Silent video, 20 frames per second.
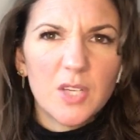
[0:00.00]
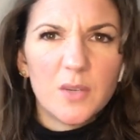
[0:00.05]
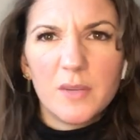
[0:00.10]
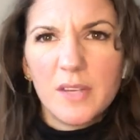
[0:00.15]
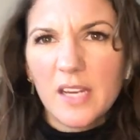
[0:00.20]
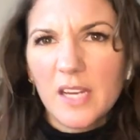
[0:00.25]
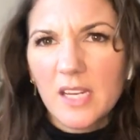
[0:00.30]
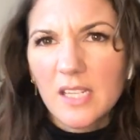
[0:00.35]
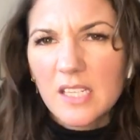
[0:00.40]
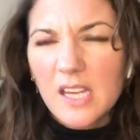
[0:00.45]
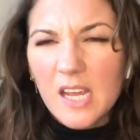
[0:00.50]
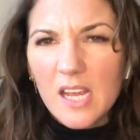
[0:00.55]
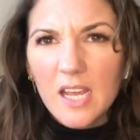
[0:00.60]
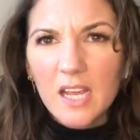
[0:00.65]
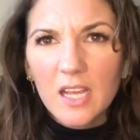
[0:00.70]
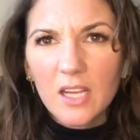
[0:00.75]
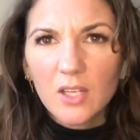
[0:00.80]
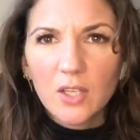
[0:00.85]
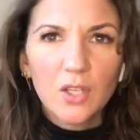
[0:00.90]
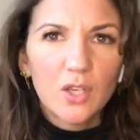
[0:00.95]
you need it,
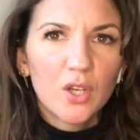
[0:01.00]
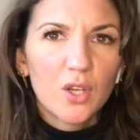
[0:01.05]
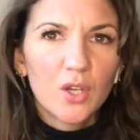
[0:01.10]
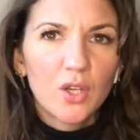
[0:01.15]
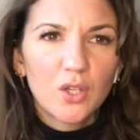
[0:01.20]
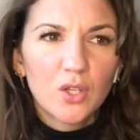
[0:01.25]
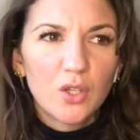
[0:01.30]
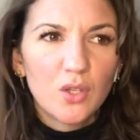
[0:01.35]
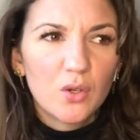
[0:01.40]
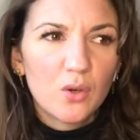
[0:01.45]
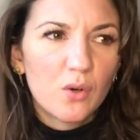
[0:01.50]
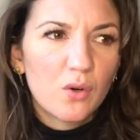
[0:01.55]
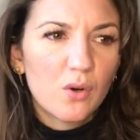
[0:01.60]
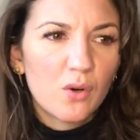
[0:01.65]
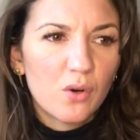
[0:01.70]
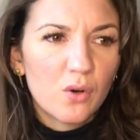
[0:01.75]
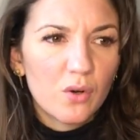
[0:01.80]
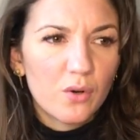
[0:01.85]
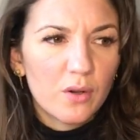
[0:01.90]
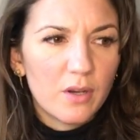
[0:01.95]
and
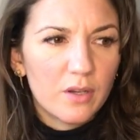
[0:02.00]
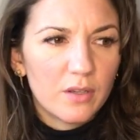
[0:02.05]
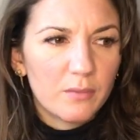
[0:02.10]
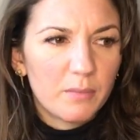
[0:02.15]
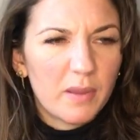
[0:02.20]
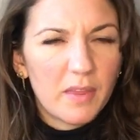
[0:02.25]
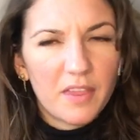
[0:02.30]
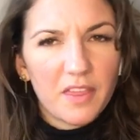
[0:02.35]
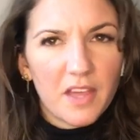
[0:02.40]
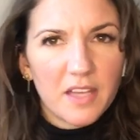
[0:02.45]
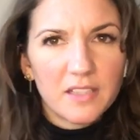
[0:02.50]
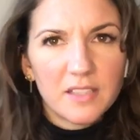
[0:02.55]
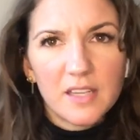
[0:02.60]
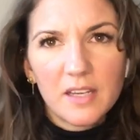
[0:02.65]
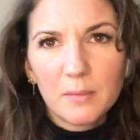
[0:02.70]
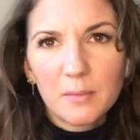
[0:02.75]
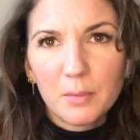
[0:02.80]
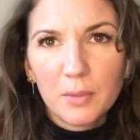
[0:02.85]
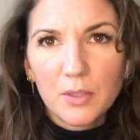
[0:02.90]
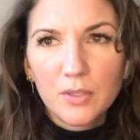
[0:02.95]
you're
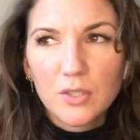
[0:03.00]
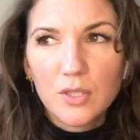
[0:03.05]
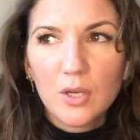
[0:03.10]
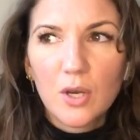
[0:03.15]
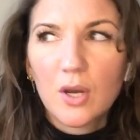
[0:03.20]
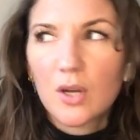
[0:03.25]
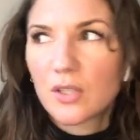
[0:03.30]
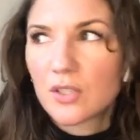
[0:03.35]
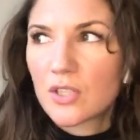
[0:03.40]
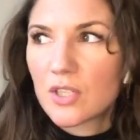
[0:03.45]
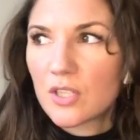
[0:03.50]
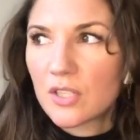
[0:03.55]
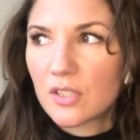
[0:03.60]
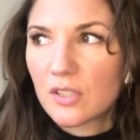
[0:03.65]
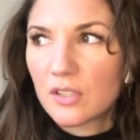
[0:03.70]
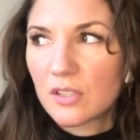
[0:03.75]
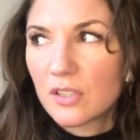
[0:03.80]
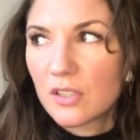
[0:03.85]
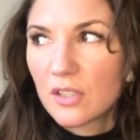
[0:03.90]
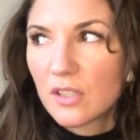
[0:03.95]
pathetic because you can't
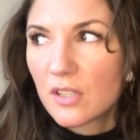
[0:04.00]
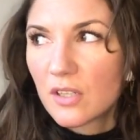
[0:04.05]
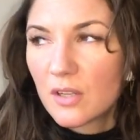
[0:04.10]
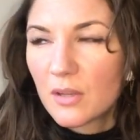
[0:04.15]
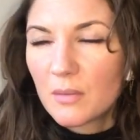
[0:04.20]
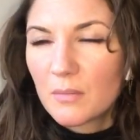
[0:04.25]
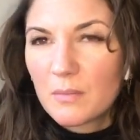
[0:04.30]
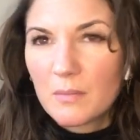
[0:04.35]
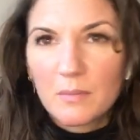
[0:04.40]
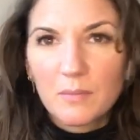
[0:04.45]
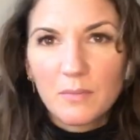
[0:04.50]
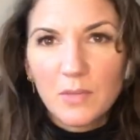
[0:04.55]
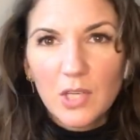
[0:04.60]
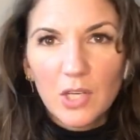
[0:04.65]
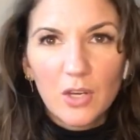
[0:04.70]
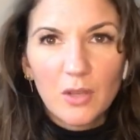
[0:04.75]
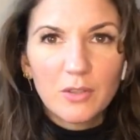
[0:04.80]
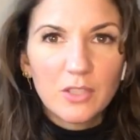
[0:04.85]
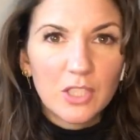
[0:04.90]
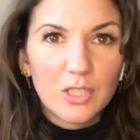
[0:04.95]
just, you
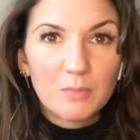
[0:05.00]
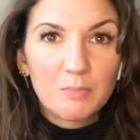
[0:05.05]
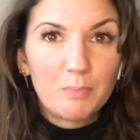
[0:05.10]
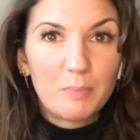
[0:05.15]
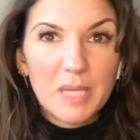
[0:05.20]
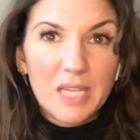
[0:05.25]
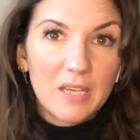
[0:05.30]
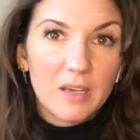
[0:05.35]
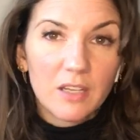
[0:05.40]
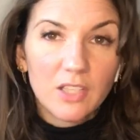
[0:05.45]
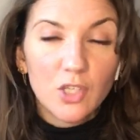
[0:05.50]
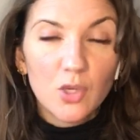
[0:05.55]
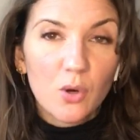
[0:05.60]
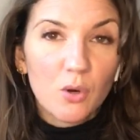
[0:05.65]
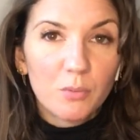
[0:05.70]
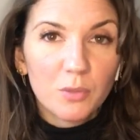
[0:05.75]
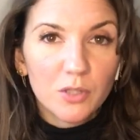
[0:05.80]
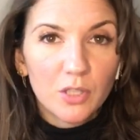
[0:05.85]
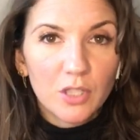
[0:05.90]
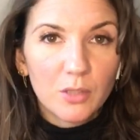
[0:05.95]
know, just be a
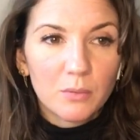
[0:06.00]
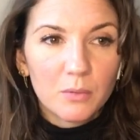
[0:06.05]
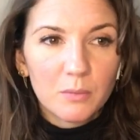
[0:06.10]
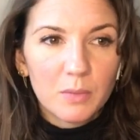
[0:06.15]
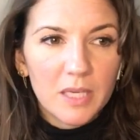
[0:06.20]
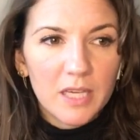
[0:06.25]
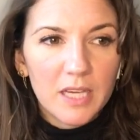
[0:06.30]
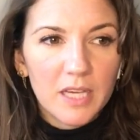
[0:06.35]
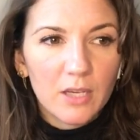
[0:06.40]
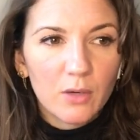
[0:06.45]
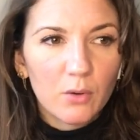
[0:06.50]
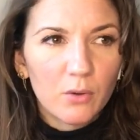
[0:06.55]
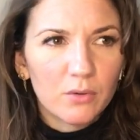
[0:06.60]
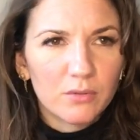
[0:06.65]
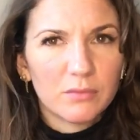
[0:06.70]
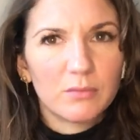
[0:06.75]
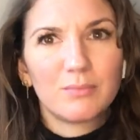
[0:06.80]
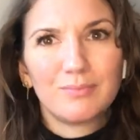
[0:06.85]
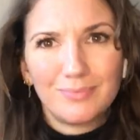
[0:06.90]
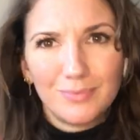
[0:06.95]
normal human being or
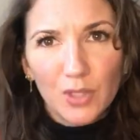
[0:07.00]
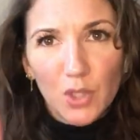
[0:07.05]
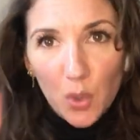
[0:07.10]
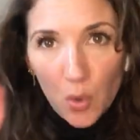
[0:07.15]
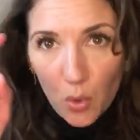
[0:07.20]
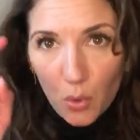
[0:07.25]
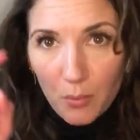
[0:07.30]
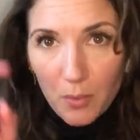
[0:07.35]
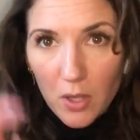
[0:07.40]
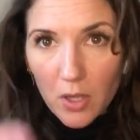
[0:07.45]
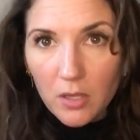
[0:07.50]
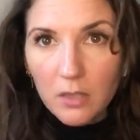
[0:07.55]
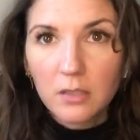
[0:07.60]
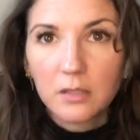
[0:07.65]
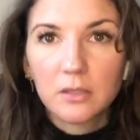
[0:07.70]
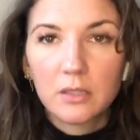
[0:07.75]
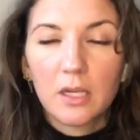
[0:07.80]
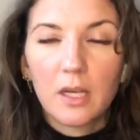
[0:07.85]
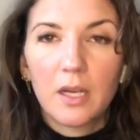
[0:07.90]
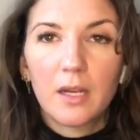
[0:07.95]
normal
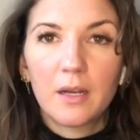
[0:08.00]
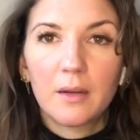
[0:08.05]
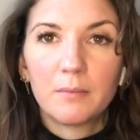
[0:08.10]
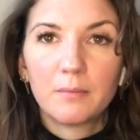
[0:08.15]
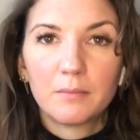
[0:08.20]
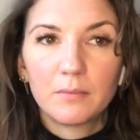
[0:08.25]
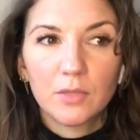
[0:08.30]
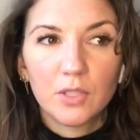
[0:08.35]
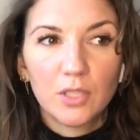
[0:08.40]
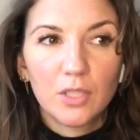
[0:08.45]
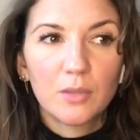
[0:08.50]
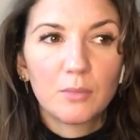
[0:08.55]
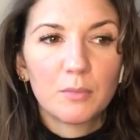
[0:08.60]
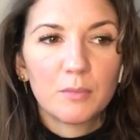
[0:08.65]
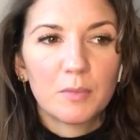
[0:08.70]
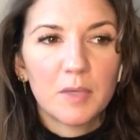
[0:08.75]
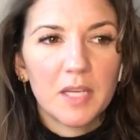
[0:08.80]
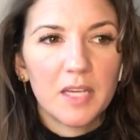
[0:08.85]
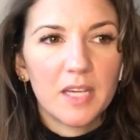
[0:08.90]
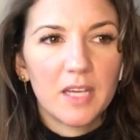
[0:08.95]
um, human
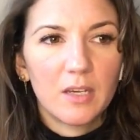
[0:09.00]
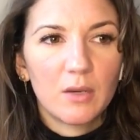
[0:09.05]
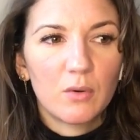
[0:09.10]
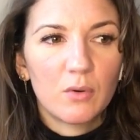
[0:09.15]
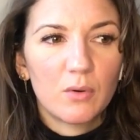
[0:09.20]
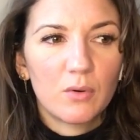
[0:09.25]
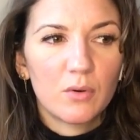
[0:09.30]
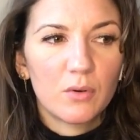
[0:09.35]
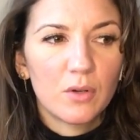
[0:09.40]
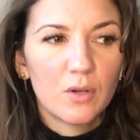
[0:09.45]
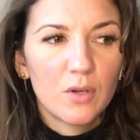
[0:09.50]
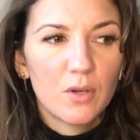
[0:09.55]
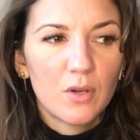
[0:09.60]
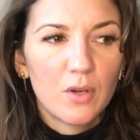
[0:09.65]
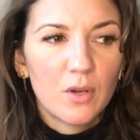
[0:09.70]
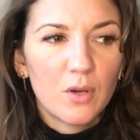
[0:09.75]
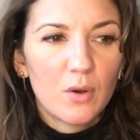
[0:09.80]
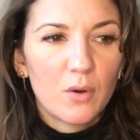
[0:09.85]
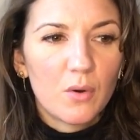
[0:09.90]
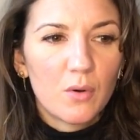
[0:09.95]
being or
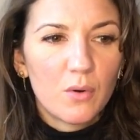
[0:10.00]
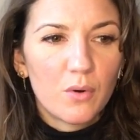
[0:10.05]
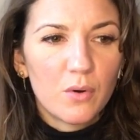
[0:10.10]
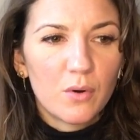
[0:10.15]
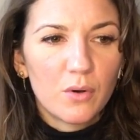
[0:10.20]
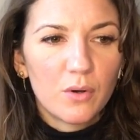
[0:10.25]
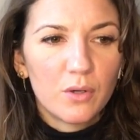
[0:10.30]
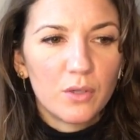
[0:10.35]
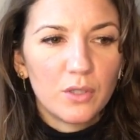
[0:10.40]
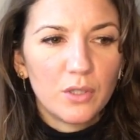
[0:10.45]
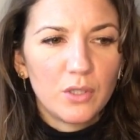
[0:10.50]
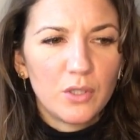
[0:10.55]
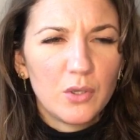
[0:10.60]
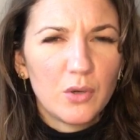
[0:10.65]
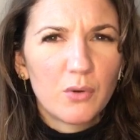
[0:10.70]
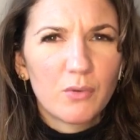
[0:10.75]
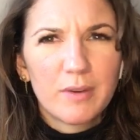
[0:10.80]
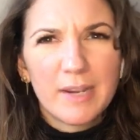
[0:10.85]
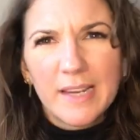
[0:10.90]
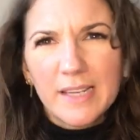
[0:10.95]
or you're
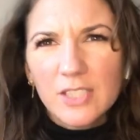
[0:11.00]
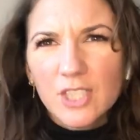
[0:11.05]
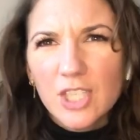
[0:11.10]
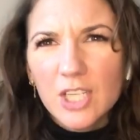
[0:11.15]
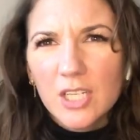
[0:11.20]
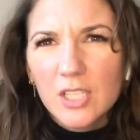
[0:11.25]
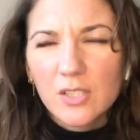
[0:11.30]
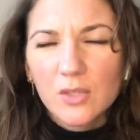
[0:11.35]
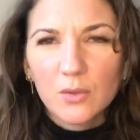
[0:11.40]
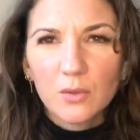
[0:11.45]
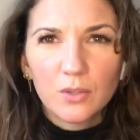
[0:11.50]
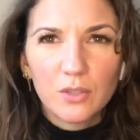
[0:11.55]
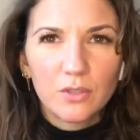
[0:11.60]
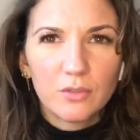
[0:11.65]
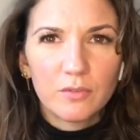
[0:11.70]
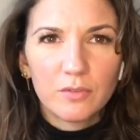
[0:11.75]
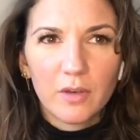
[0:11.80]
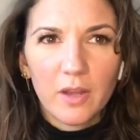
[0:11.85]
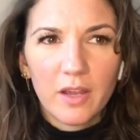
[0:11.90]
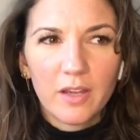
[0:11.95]
religious or
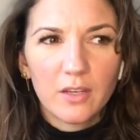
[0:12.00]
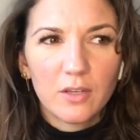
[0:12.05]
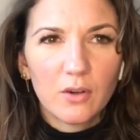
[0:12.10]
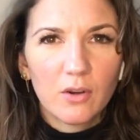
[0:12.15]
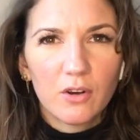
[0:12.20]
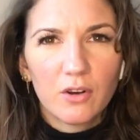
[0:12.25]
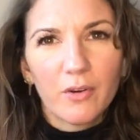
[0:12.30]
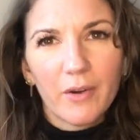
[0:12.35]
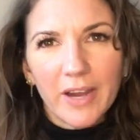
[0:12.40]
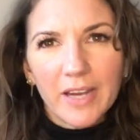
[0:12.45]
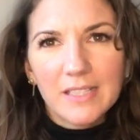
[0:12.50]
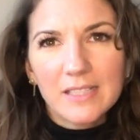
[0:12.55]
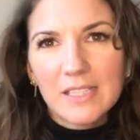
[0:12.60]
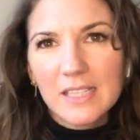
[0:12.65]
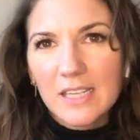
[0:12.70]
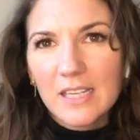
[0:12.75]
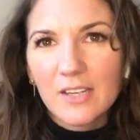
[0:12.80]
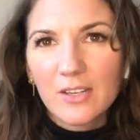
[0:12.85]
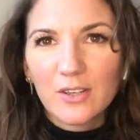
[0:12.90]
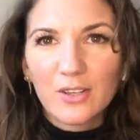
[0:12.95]
you've like gone
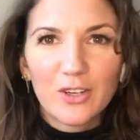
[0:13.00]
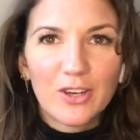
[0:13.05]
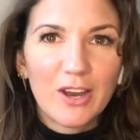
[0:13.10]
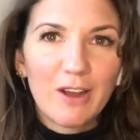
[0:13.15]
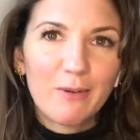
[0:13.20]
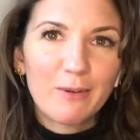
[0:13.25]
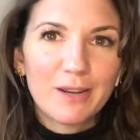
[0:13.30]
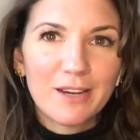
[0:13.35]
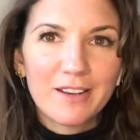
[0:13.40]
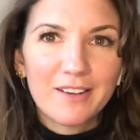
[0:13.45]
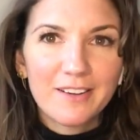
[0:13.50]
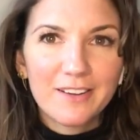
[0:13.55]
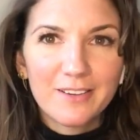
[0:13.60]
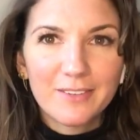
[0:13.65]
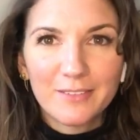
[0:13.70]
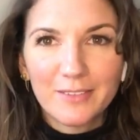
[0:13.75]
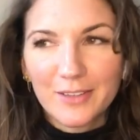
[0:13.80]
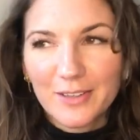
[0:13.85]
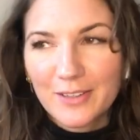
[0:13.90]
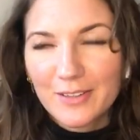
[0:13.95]
crazy and you're now in a,
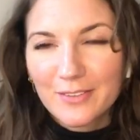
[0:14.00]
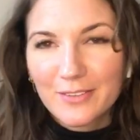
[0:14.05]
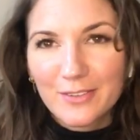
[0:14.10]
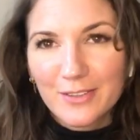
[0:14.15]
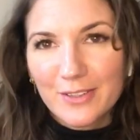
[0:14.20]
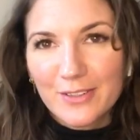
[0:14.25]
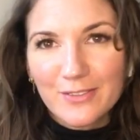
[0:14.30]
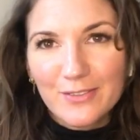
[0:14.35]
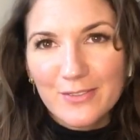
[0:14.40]
a,